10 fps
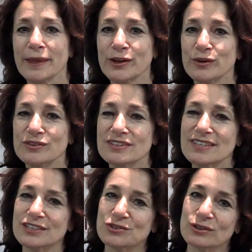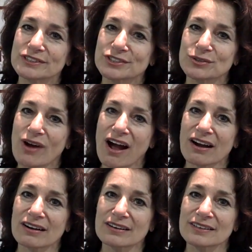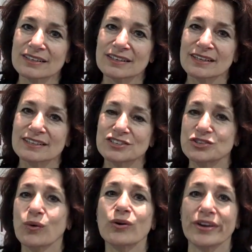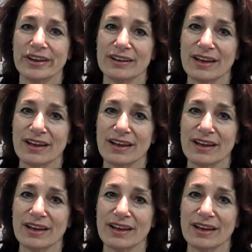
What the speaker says: You know, central to our story,